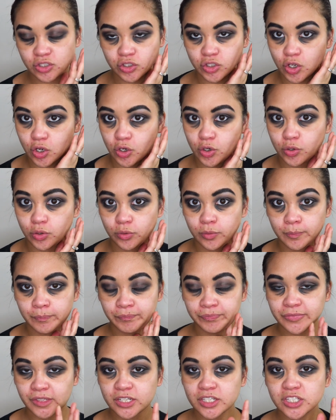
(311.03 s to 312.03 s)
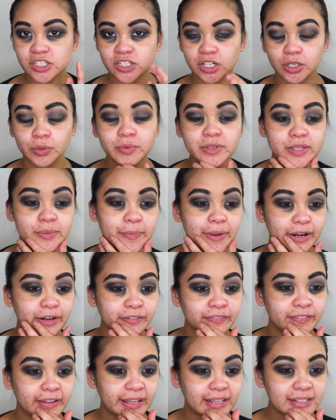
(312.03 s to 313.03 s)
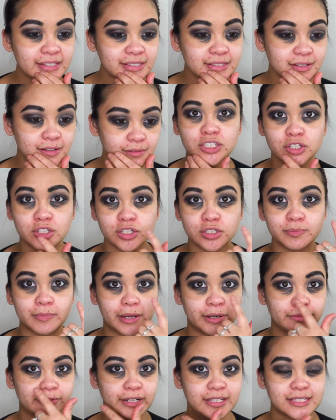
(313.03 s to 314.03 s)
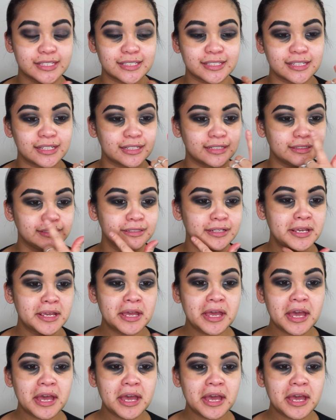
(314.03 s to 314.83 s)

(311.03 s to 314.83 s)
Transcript: So start with the bare face. Excuse my red skin,